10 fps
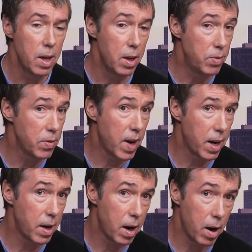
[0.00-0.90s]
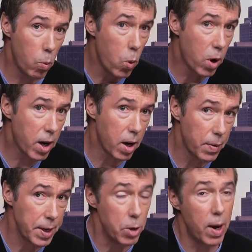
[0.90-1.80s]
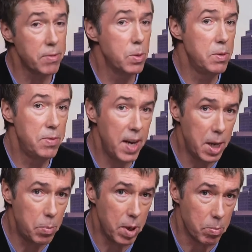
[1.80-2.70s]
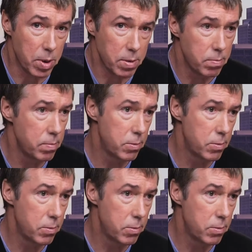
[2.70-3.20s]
If you've got a war going, you have to invade people.